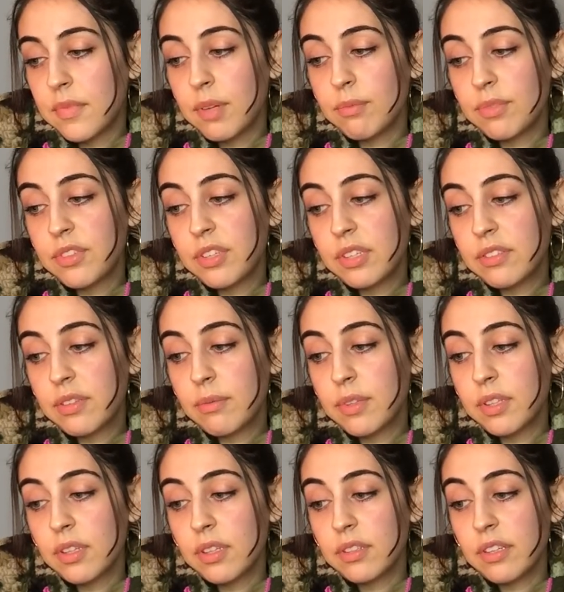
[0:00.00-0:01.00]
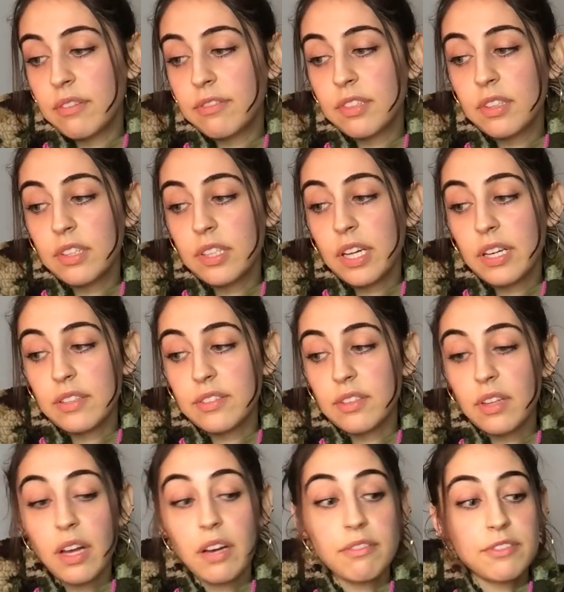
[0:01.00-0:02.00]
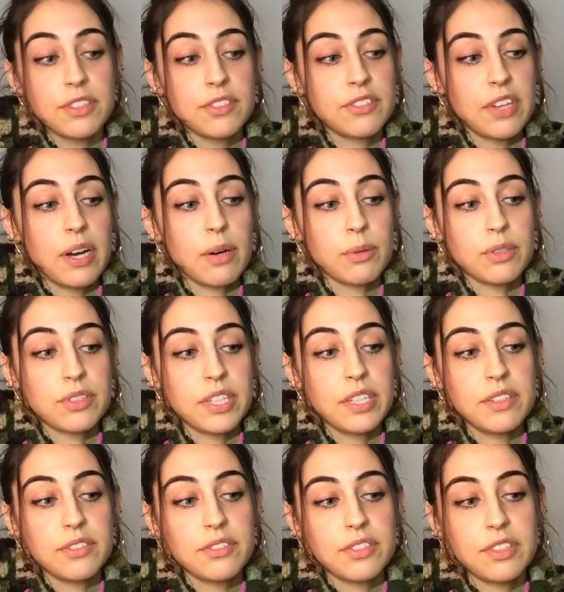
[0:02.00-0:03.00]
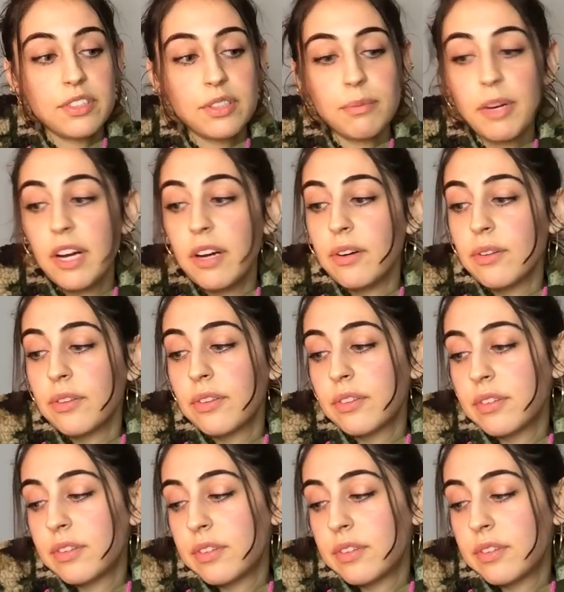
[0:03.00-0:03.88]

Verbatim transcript: I'm seeing something that definitely has left a sour taste in your mouth.